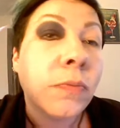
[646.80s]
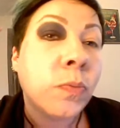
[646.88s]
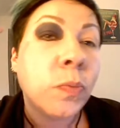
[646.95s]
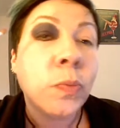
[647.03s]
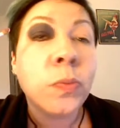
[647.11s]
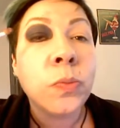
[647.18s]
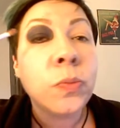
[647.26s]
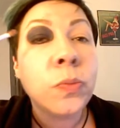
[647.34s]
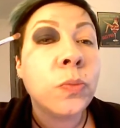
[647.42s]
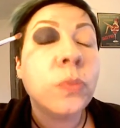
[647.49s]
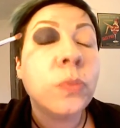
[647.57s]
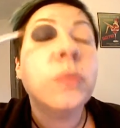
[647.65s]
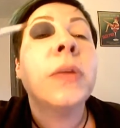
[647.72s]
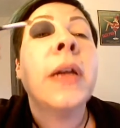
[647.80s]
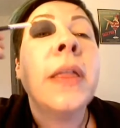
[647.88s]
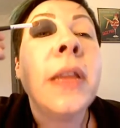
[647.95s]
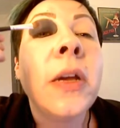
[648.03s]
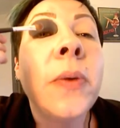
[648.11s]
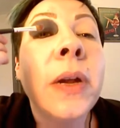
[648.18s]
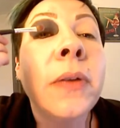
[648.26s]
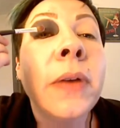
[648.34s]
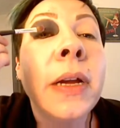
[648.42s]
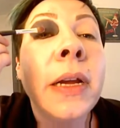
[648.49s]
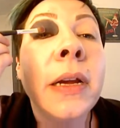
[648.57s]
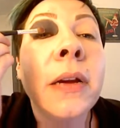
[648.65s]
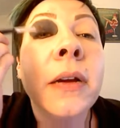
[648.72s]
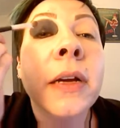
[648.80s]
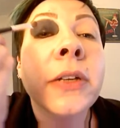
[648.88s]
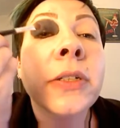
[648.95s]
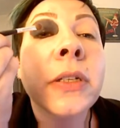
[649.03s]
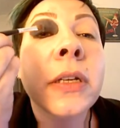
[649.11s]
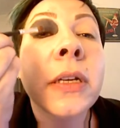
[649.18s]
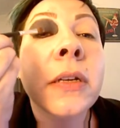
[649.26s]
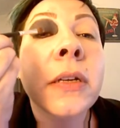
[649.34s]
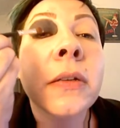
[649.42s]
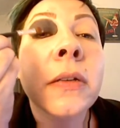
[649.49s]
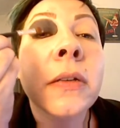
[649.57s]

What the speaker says: I think I want it right here, actually.